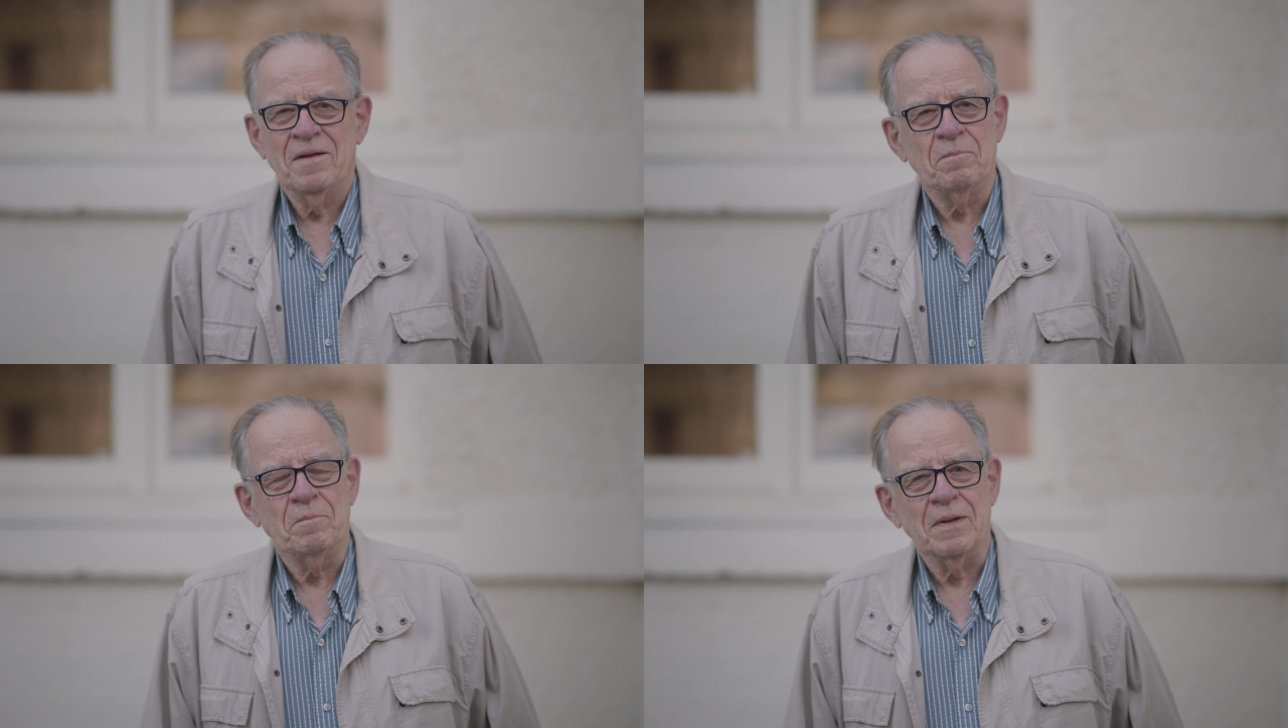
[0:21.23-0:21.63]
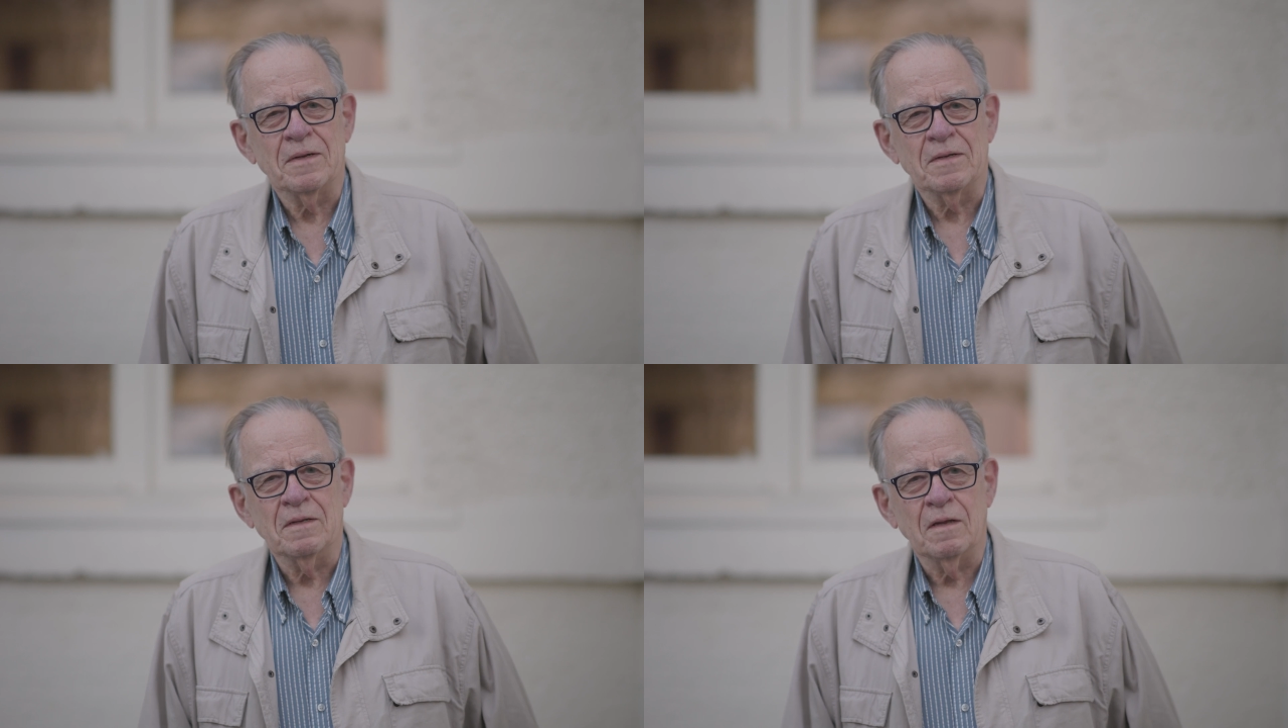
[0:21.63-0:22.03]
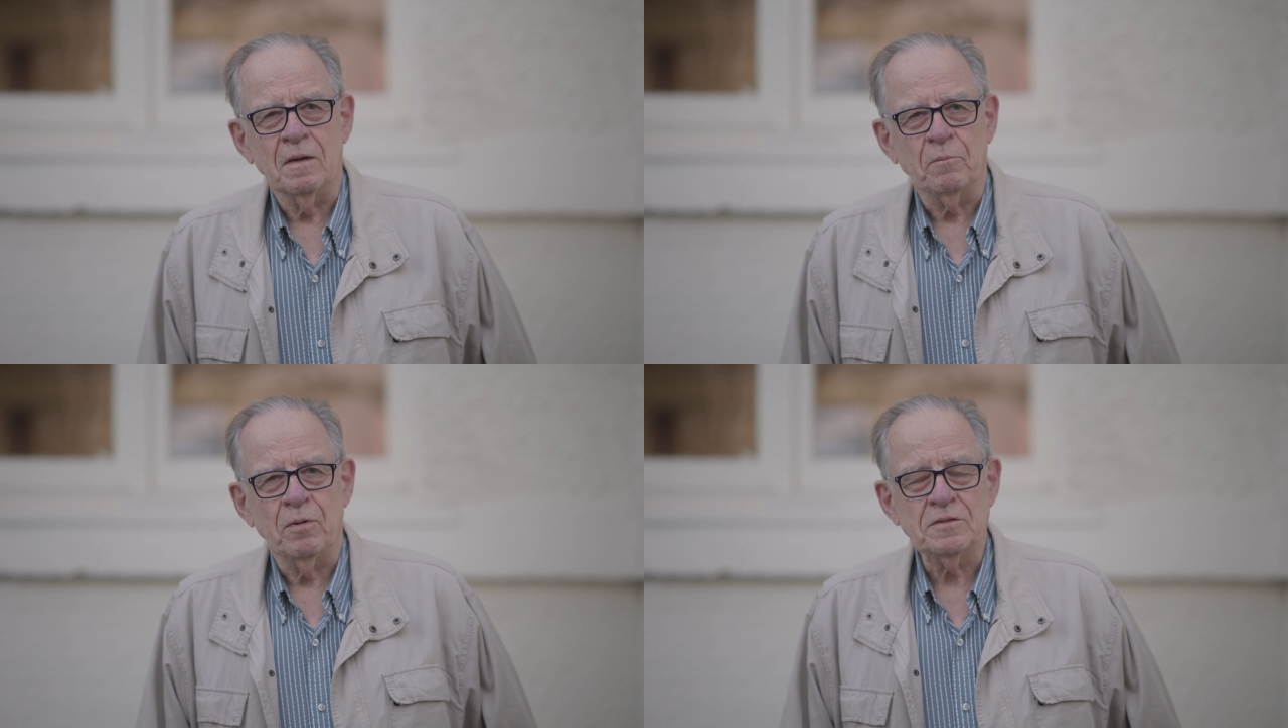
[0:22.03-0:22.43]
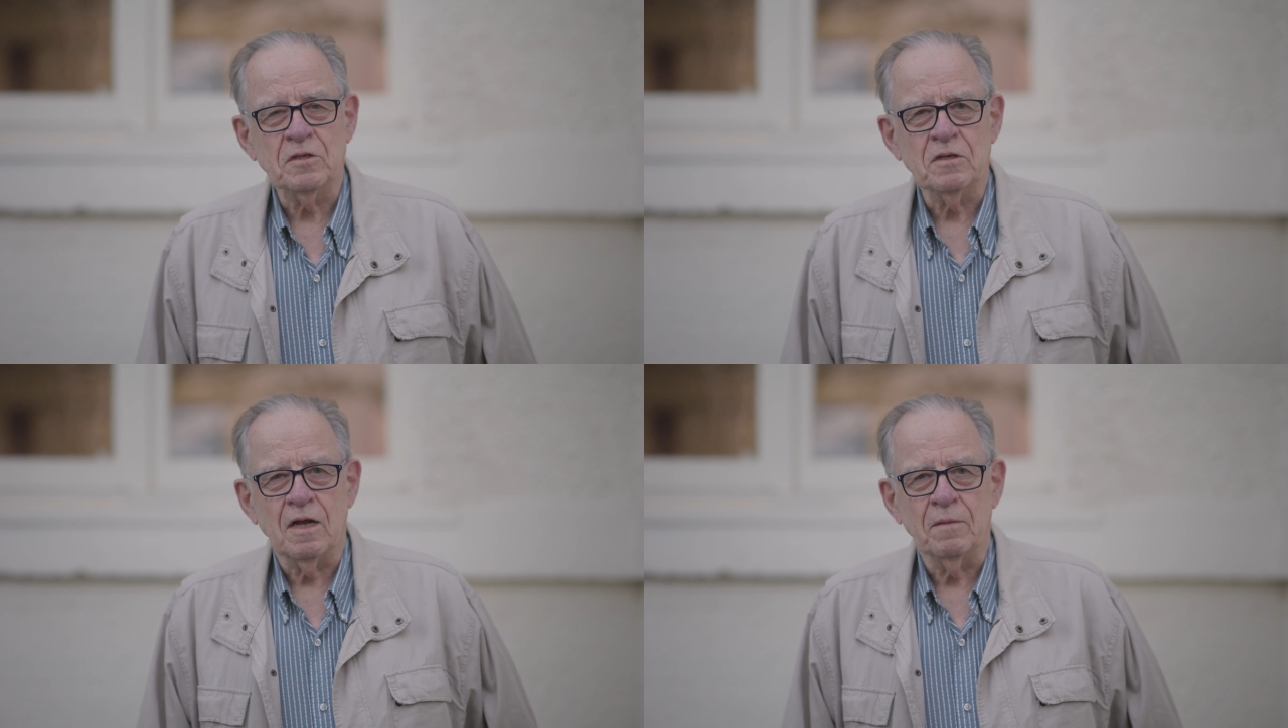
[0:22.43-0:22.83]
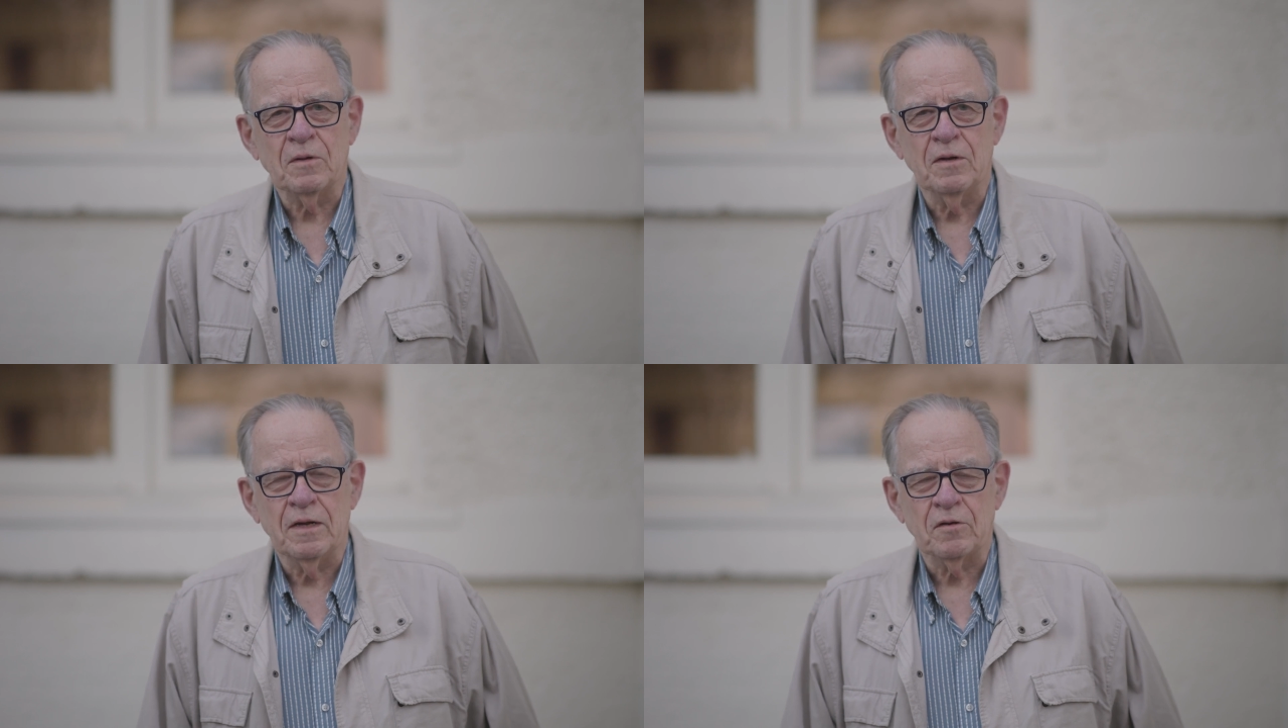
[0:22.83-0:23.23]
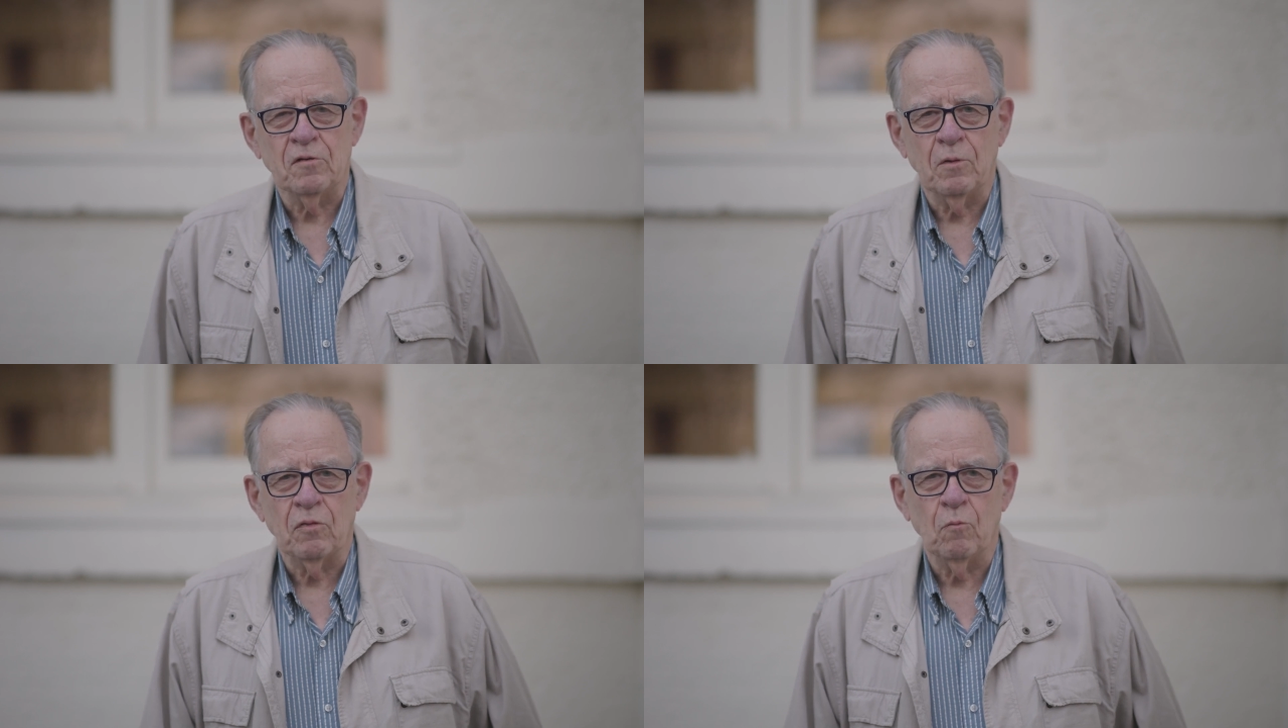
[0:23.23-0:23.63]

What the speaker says: But at present I'm connected with